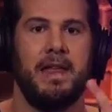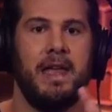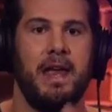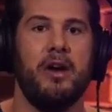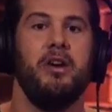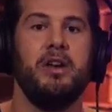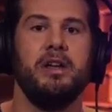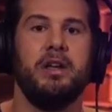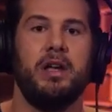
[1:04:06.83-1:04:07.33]

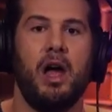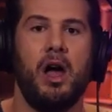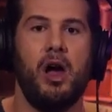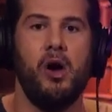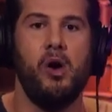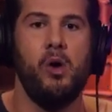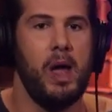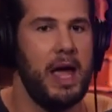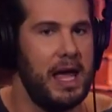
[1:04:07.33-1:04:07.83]
here you
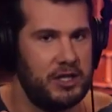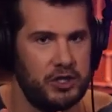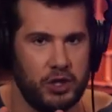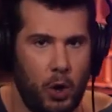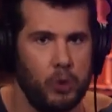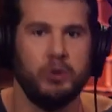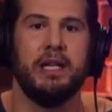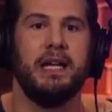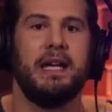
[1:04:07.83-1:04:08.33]
go. It's
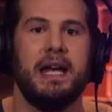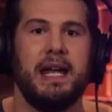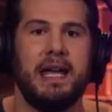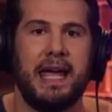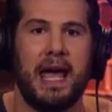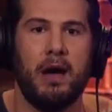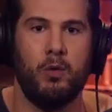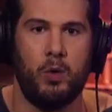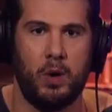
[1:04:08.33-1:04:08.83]
only going to
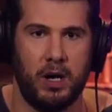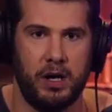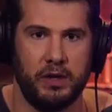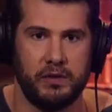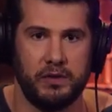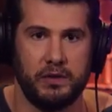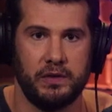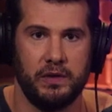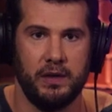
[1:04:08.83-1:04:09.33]
get
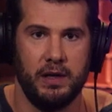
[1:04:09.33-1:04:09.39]
worse.